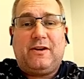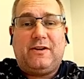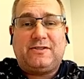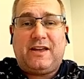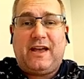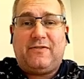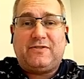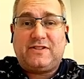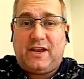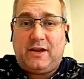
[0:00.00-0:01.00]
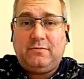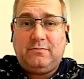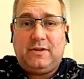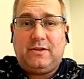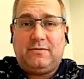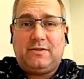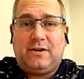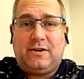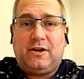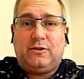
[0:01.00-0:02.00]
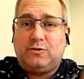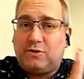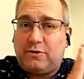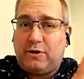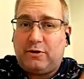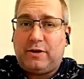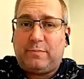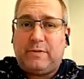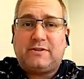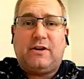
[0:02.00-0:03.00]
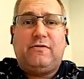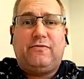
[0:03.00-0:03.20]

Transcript: staff sane and not lose all their hair like myself,